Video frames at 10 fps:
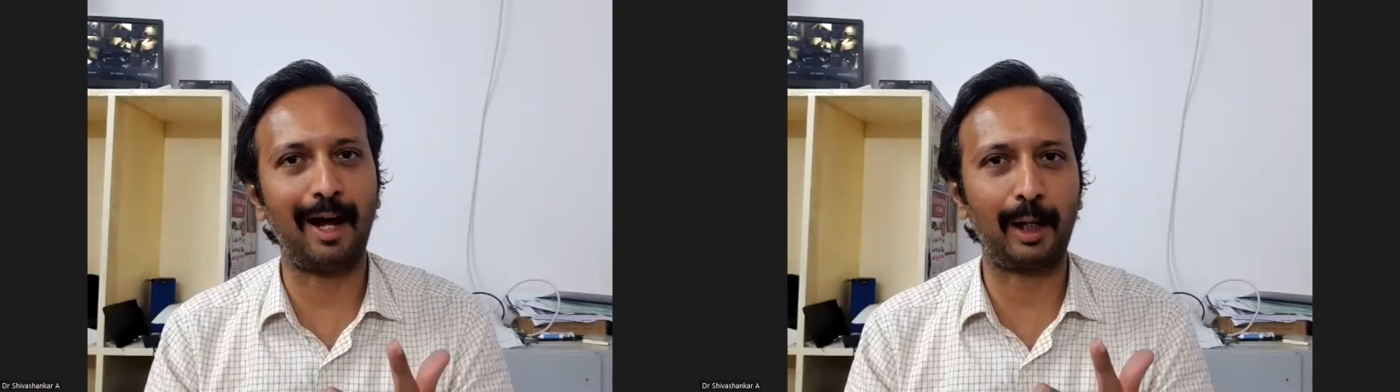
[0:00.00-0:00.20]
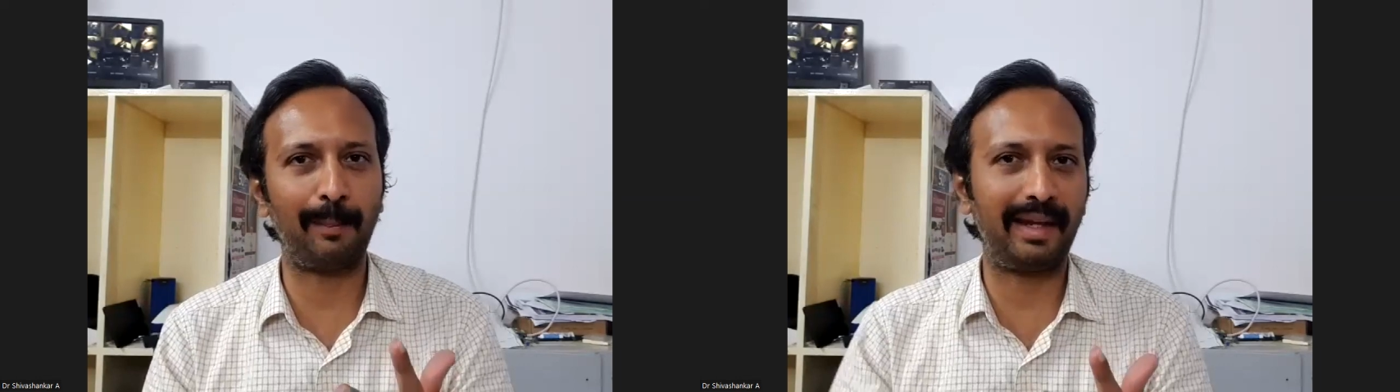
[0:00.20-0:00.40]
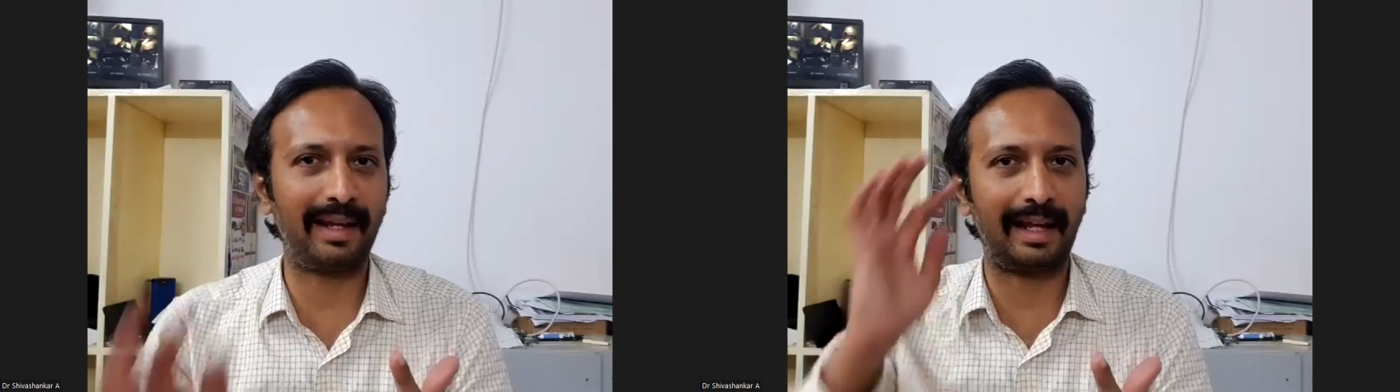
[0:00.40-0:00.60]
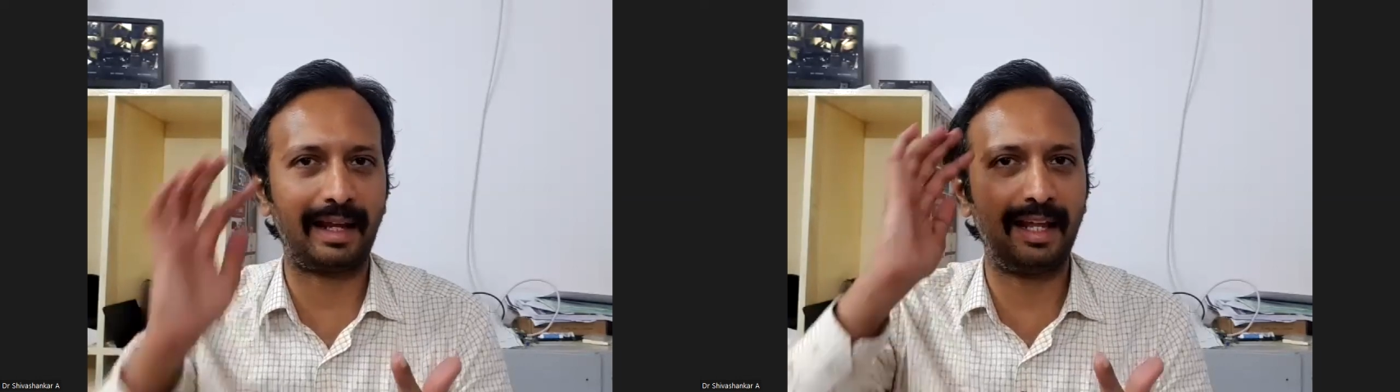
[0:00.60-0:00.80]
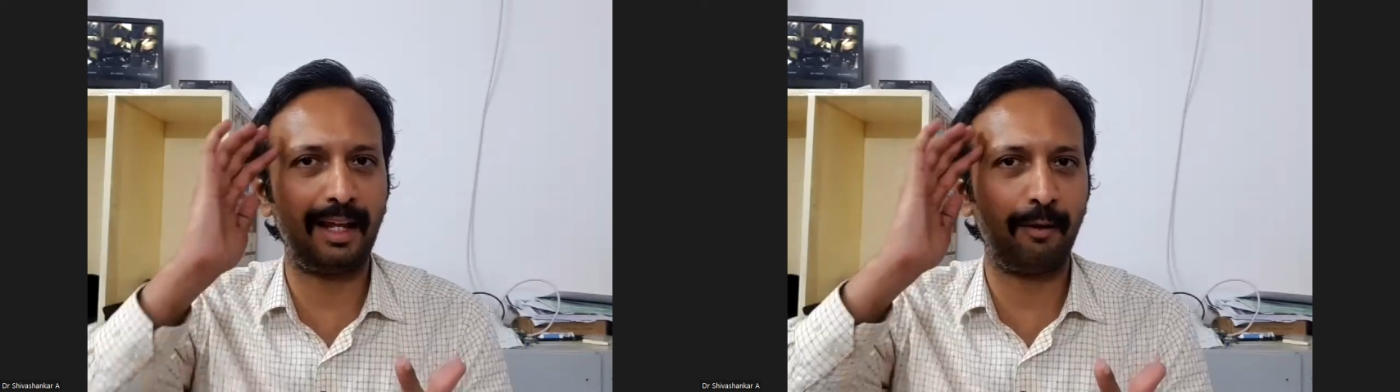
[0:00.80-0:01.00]

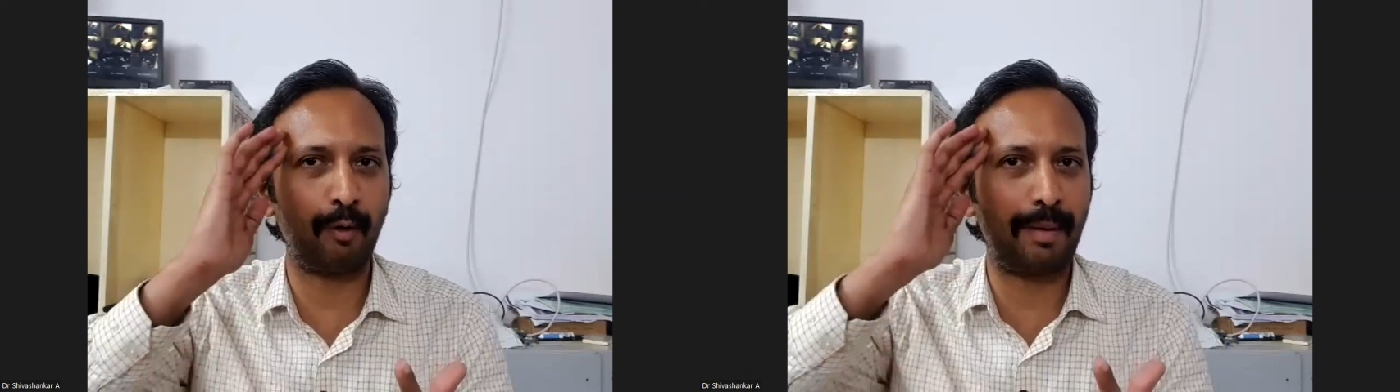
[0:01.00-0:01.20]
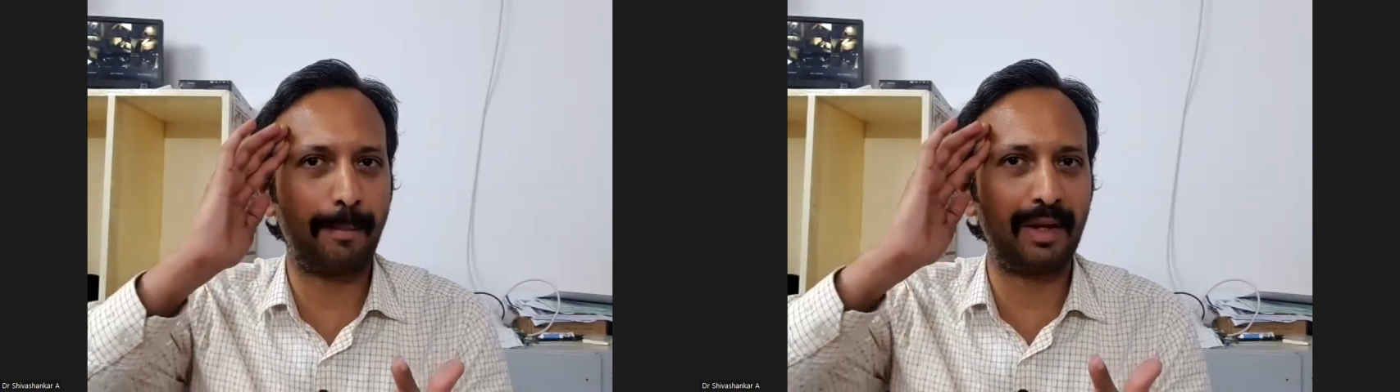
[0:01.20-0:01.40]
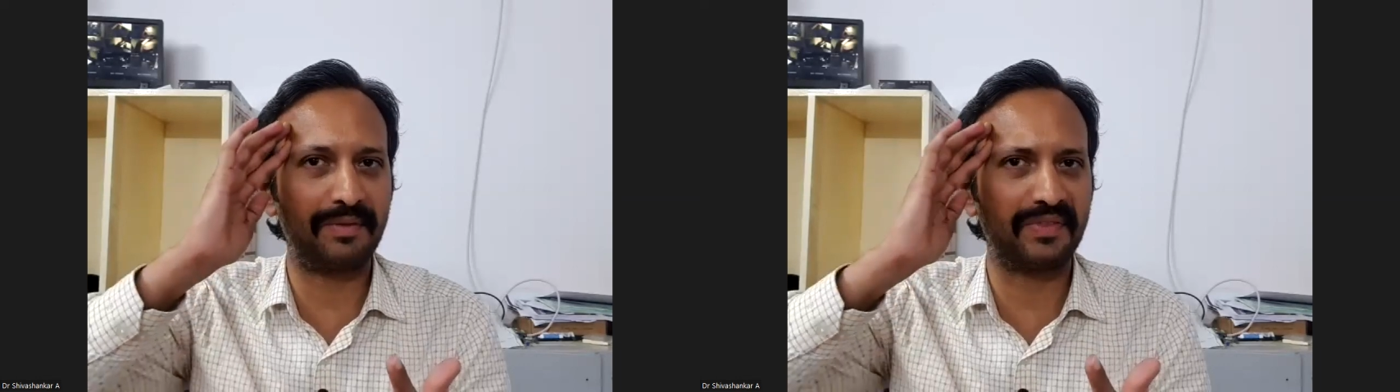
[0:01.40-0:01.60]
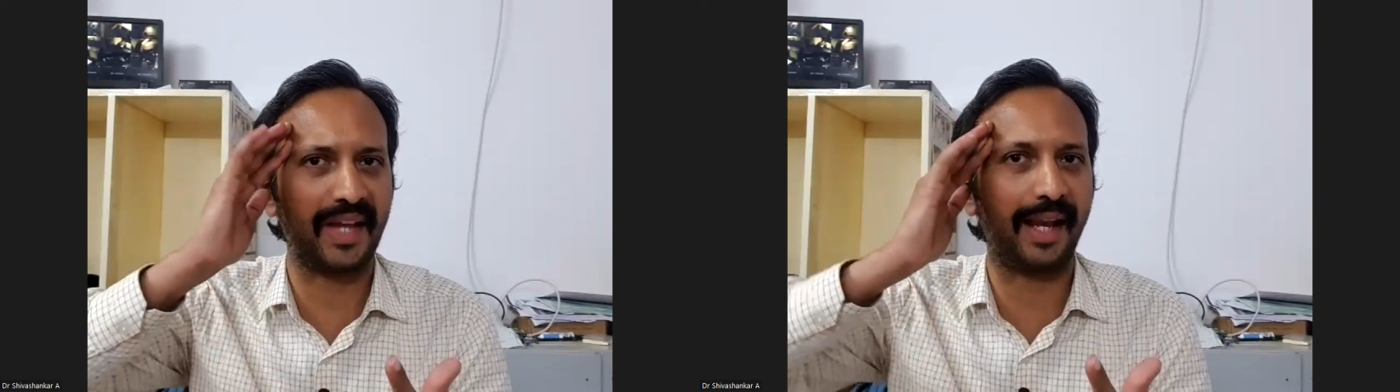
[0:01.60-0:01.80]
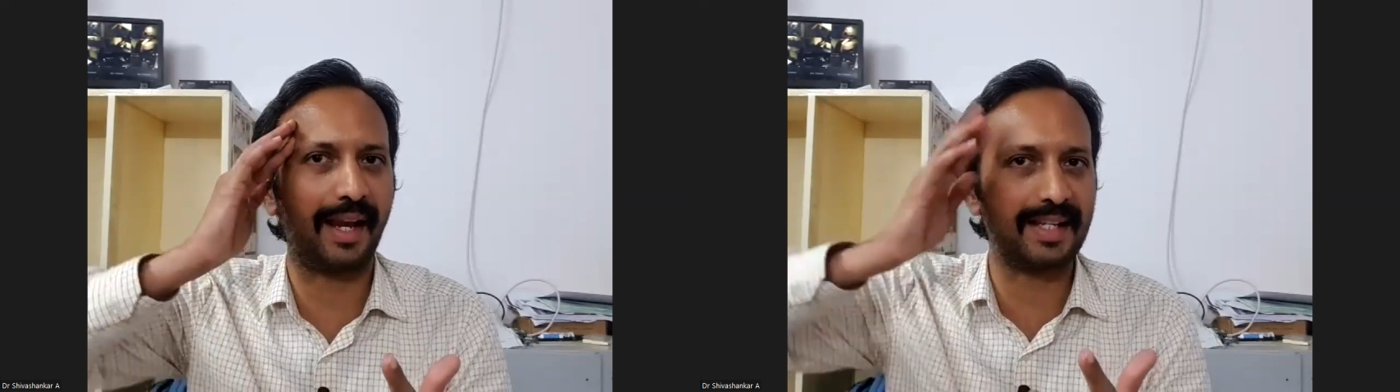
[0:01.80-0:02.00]
automatically we will be able to
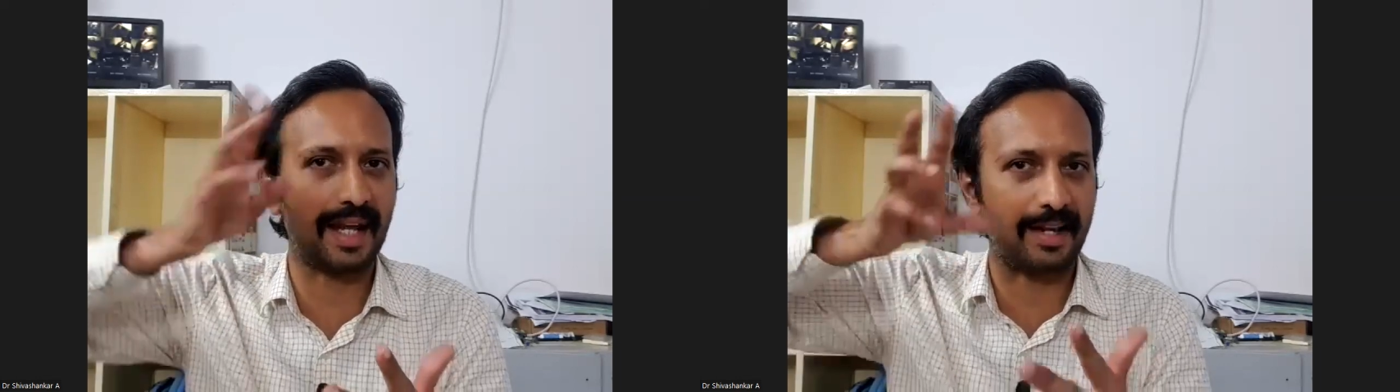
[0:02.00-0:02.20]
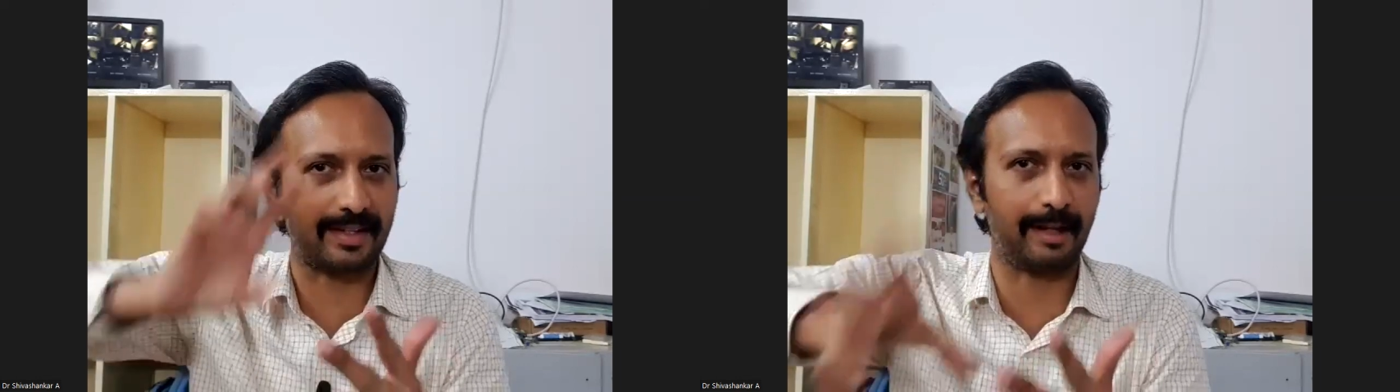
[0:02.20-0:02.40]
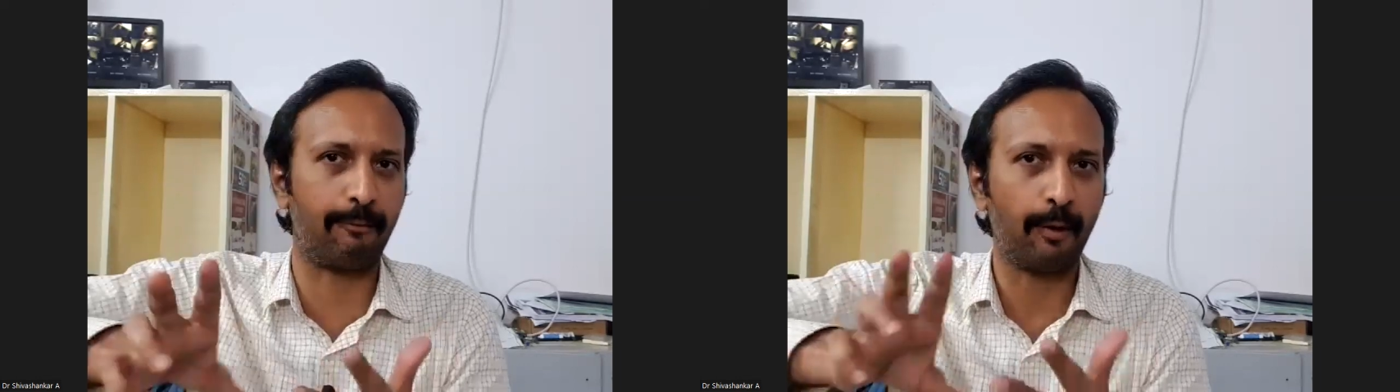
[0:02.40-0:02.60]
channelize ourselves